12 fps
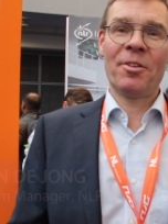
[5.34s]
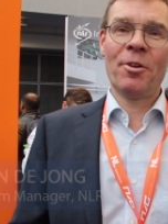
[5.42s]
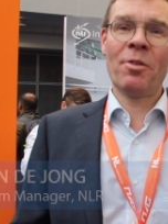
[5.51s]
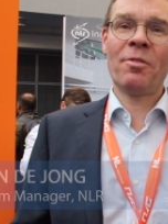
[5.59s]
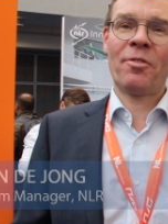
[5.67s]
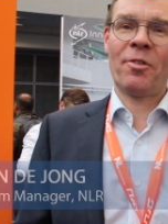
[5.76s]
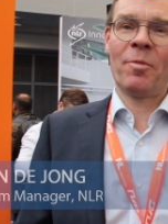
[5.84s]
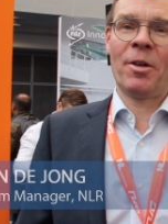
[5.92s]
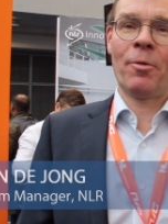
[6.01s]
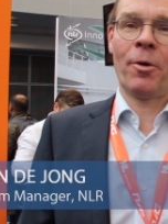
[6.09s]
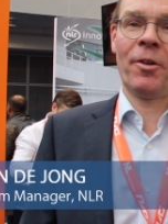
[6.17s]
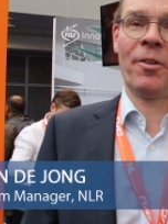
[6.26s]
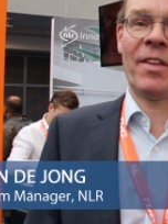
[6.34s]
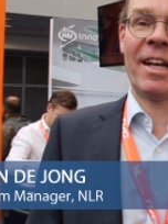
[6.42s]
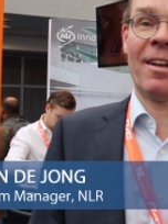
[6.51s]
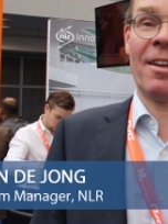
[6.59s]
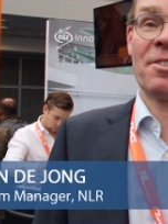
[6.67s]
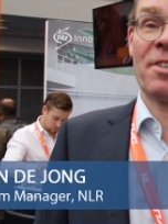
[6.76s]
de Jong from the Royal
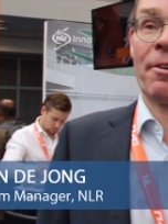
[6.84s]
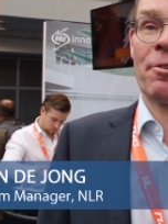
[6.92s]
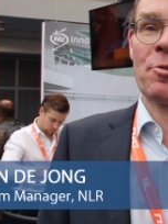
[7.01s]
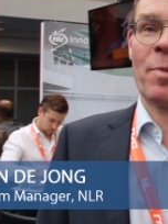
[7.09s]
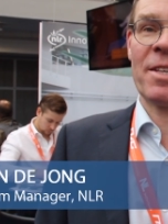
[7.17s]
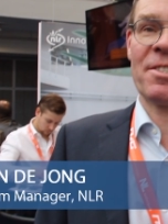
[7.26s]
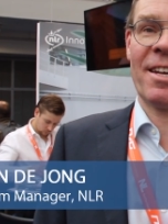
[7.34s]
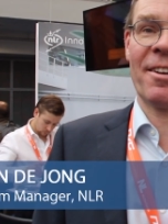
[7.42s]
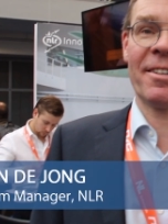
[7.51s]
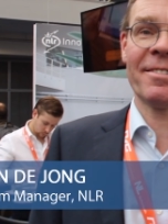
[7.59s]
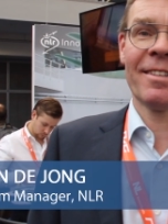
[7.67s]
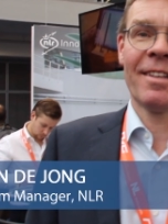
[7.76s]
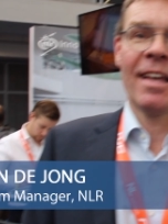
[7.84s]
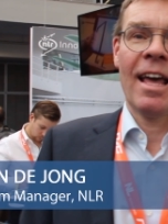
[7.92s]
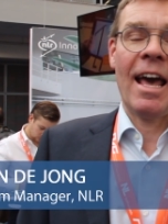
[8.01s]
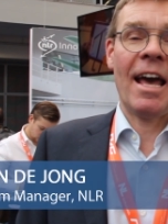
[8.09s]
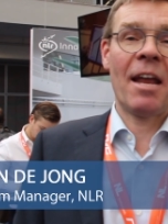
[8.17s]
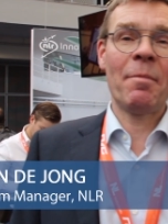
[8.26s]
Netherlands Aerospace Centre
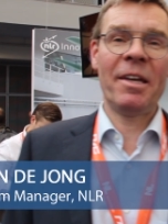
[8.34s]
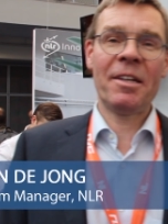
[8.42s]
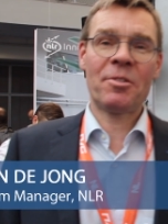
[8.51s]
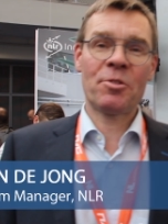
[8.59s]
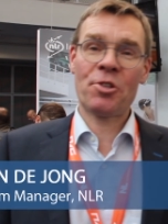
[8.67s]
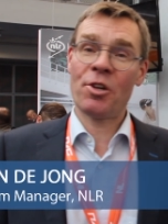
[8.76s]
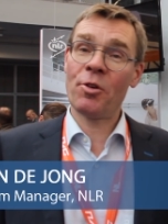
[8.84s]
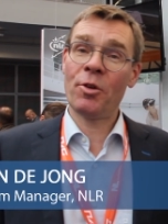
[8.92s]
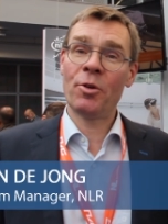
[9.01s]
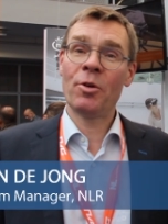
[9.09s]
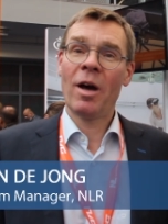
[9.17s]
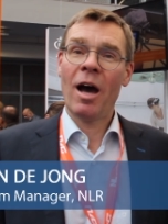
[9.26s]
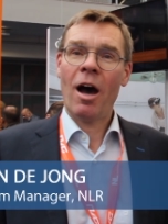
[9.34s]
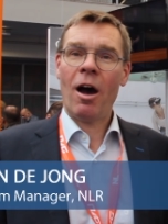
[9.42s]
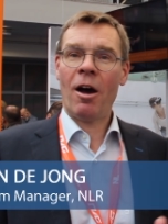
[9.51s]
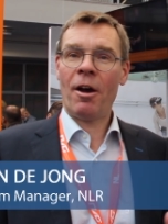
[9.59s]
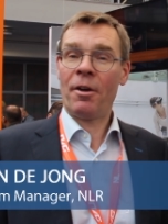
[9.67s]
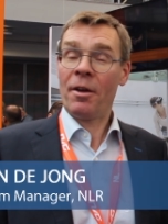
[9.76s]
and I'm here to show you
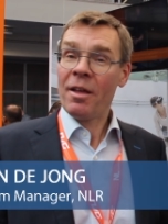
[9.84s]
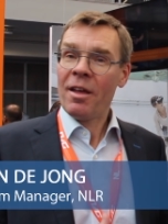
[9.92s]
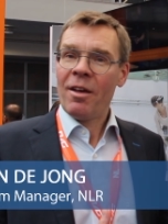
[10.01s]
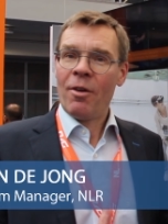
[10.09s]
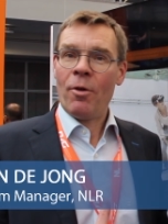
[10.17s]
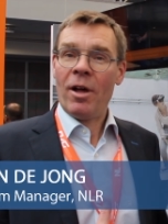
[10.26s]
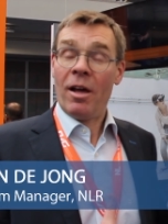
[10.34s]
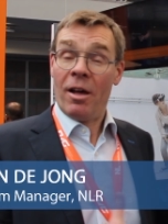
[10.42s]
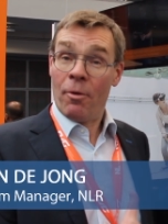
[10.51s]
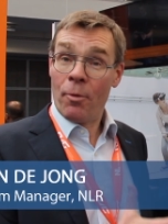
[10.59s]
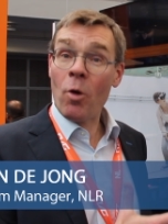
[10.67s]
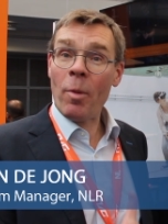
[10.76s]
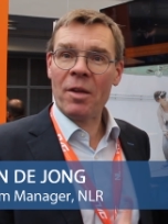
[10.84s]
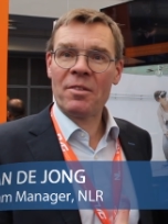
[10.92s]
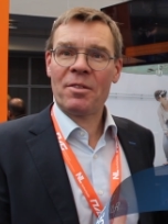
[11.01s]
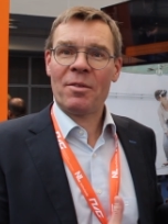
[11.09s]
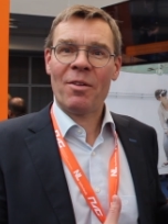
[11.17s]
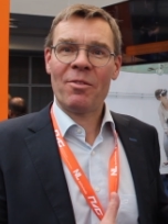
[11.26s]
our uh, robot
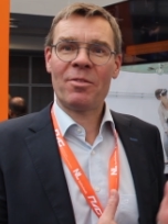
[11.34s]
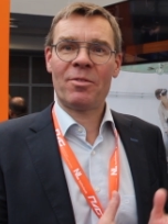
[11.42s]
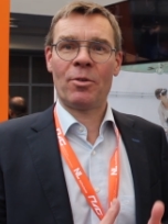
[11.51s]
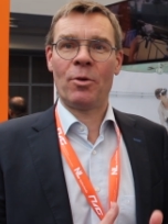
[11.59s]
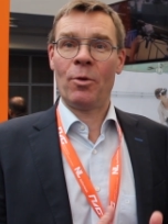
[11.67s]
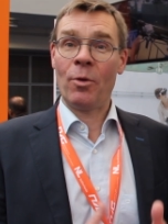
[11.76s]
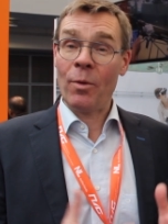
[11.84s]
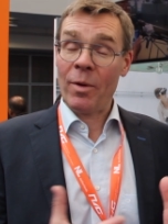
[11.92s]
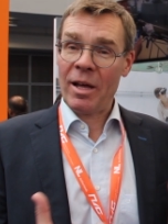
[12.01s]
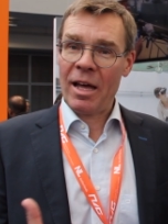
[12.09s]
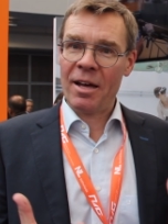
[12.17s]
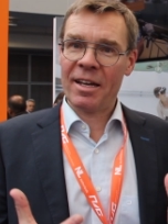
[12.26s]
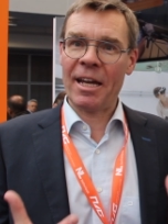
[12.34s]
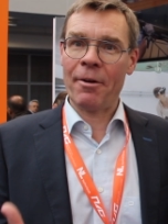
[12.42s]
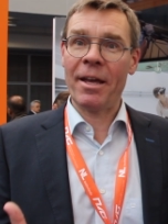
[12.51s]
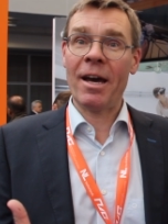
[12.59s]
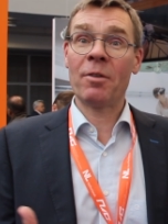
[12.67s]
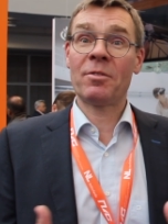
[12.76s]
to
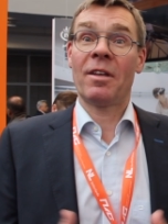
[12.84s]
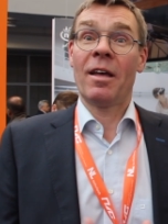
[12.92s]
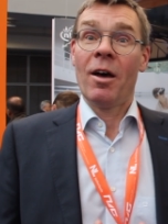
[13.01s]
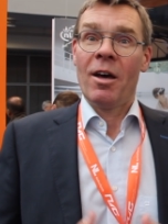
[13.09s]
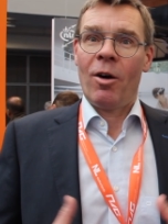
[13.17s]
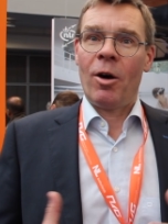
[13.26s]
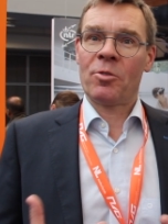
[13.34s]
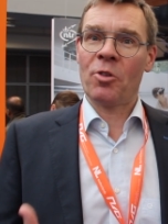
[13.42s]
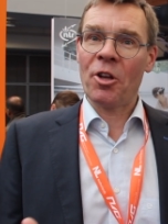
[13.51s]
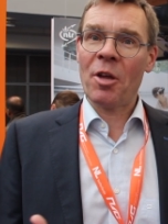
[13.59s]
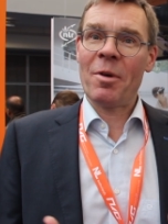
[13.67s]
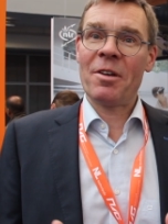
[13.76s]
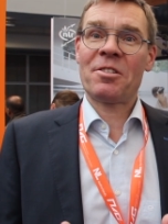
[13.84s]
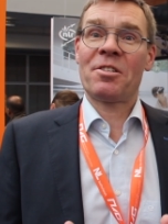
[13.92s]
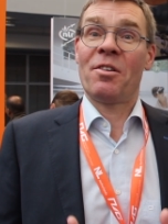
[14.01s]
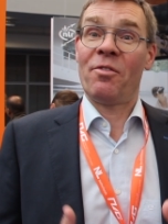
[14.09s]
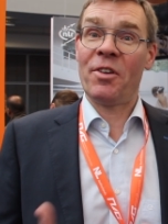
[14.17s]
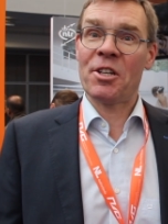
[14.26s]
carry out autonomous
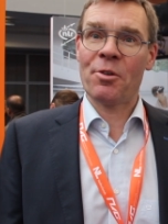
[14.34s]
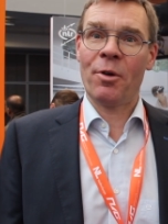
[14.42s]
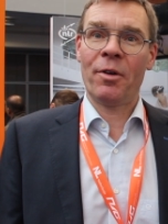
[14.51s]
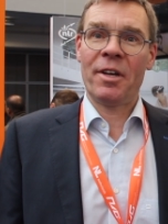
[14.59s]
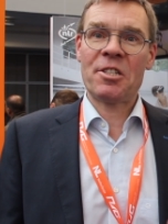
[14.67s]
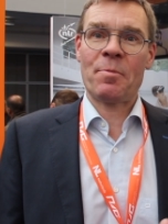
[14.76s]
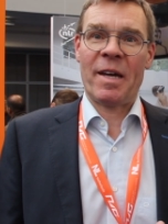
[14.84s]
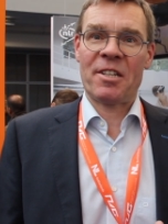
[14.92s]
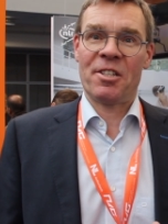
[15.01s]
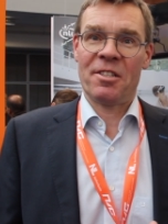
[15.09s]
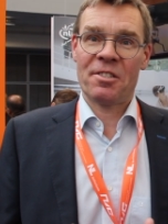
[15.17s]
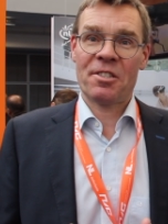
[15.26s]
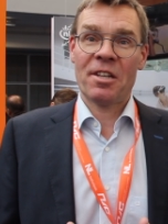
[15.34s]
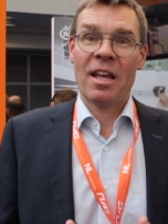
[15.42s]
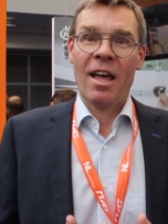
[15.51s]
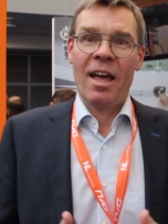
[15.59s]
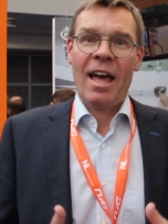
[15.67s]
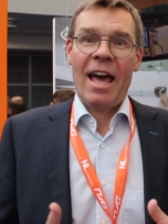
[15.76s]
visual inspections.
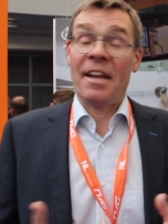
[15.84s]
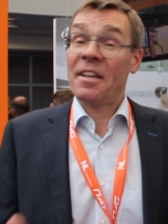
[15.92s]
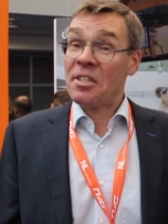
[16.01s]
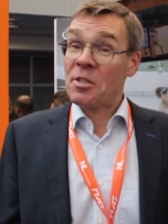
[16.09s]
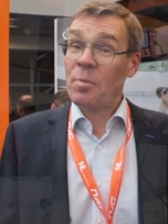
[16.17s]
And this is